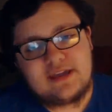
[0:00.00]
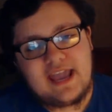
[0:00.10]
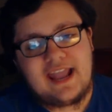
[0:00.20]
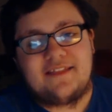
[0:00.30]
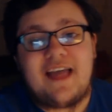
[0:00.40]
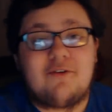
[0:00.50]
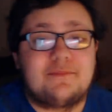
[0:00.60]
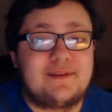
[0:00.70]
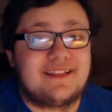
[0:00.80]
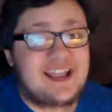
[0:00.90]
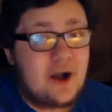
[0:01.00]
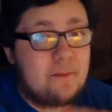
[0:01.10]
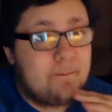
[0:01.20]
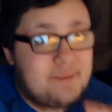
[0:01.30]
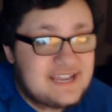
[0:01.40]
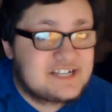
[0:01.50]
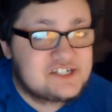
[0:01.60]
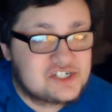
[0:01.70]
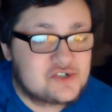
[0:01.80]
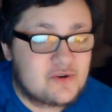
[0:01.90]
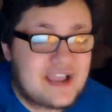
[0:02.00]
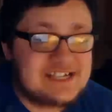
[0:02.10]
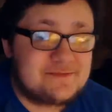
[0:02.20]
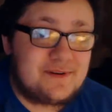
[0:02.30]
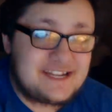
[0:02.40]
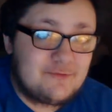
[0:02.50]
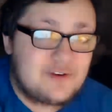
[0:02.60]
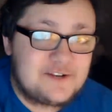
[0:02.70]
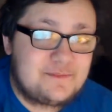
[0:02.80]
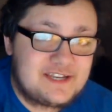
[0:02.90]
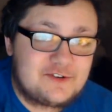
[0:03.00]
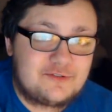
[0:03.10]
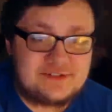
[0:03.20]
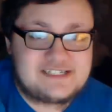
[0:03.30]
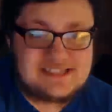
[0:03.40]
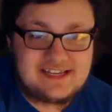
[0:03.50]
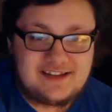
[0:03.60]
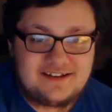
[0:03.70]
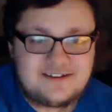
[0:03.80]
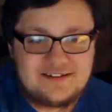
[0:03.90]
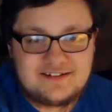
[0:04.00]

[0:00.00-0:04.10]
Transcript: Okay, that would be like a big stretch, but it would be cool to see.